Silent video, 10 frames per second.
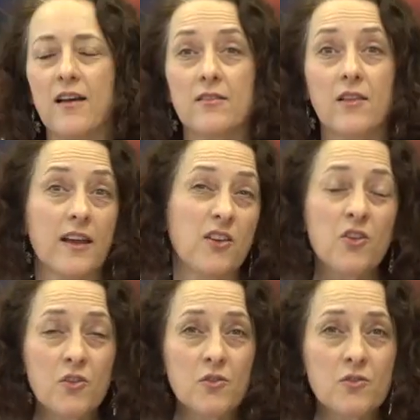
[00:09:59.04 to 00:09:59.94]
like
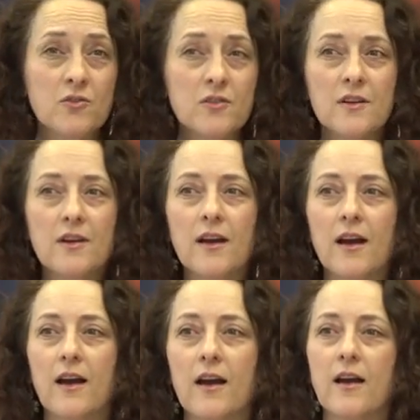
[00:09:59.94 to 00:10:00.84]
you.
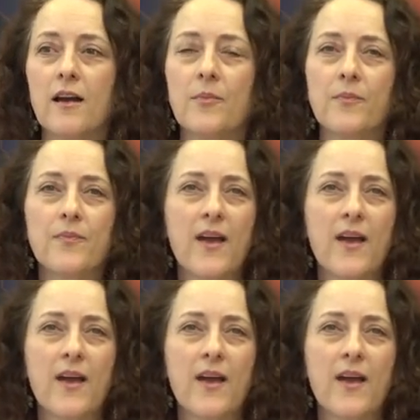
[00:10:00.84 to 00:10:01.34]
I